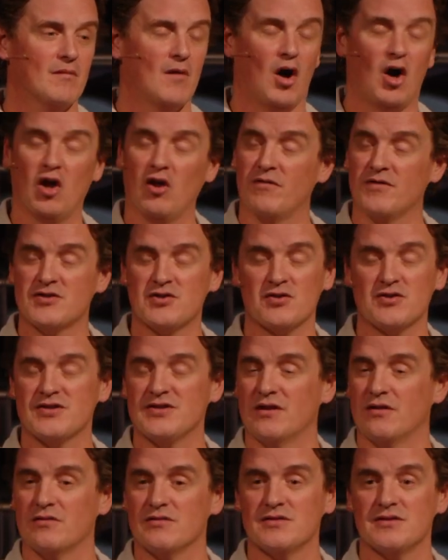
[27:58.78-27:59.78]
All of us are
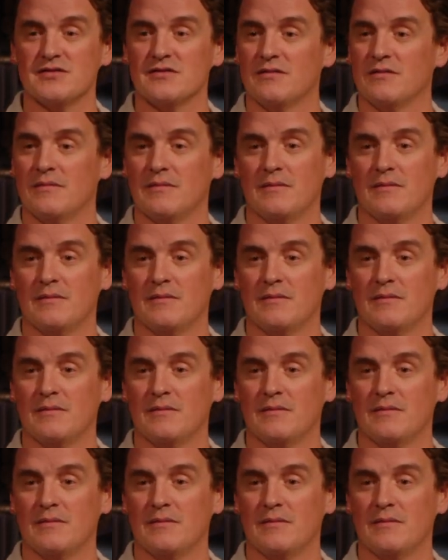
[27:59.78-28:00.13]
sinners.